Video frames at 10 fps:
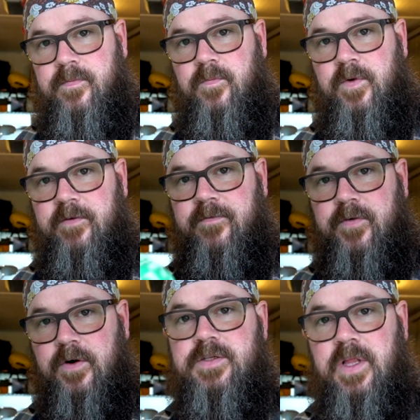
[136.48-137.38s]
when you
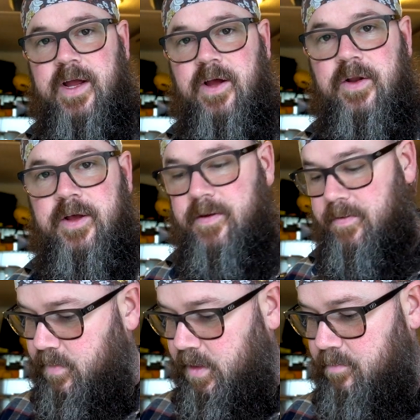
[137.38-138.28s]
first lay on it,
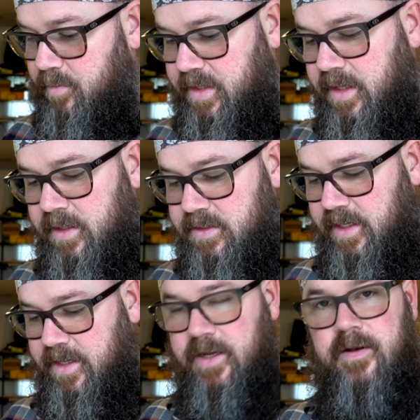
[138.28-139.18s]
but then the
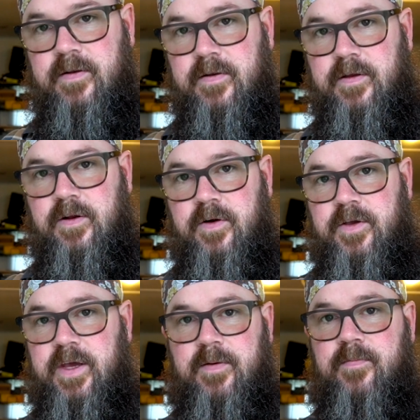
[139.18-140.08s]
second, you know,
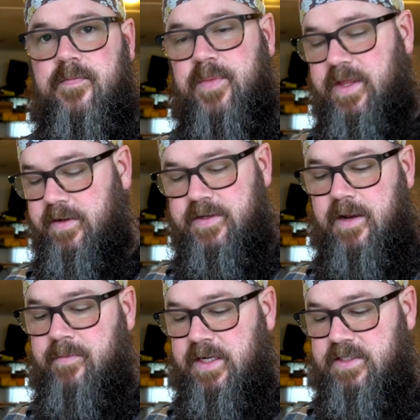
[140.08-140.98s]
you get within
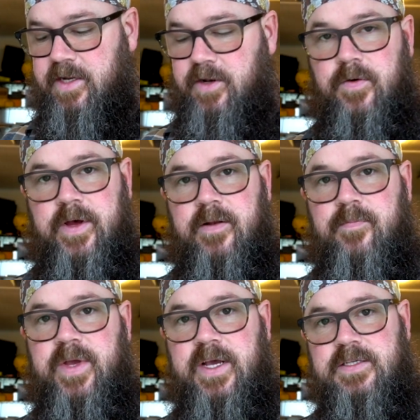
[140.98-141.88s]
10 minutes into it,
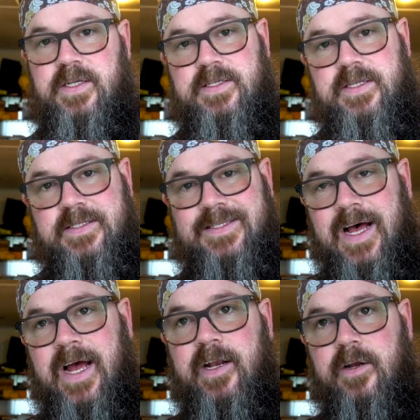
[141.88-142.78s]
because it's
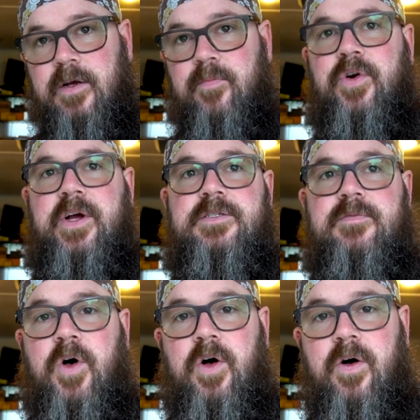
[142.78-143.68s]
designed to compress
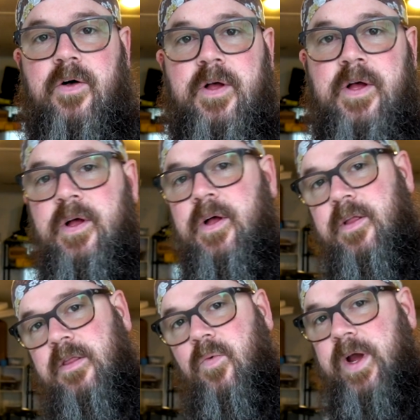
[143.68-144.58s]
small,
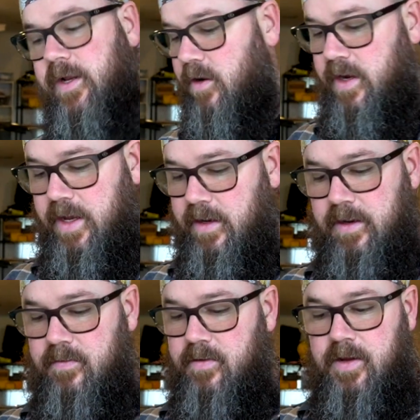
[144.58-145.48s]
the weight of your head,
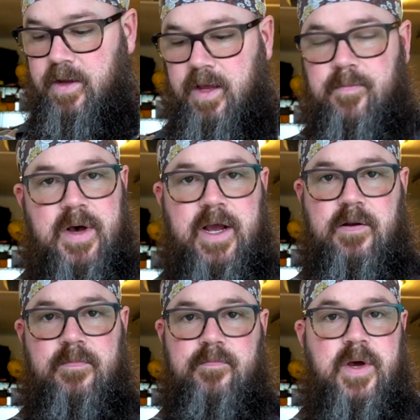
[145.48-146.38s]
it might
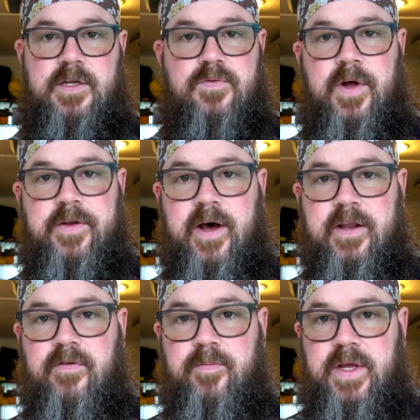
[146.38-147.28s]
as well not
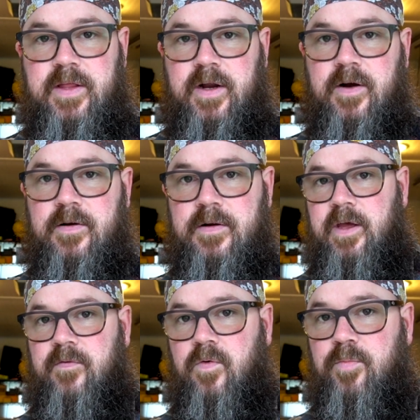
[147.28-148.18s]
even be there.
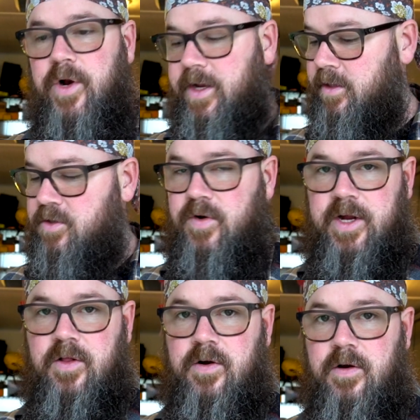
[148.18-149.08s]
If we're bringing the
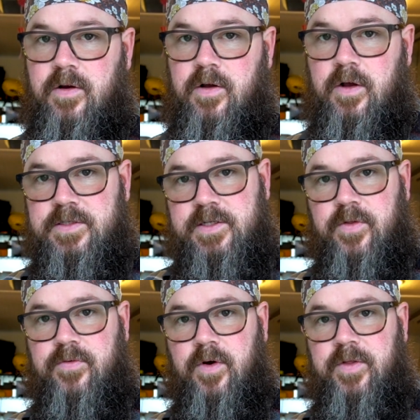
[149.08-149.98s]
trailer, I'll still
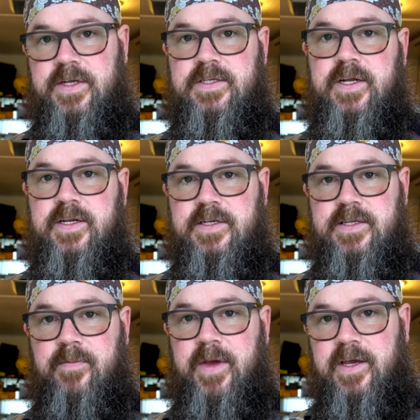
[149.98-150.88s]
throw these in because
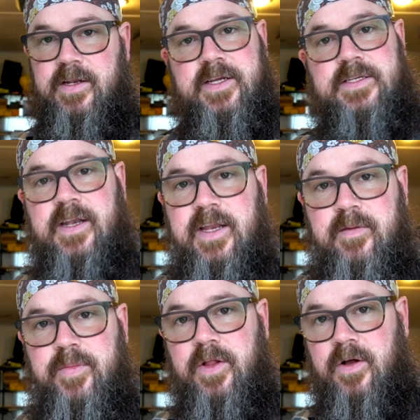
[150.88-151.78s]
they make a decent
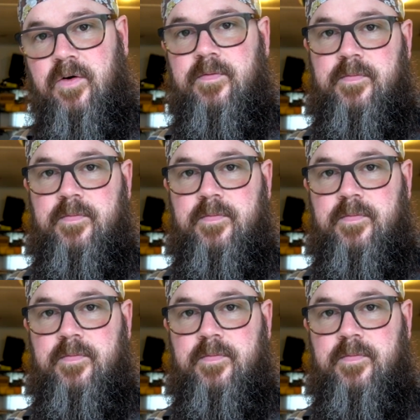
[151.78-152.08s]
knee pillow.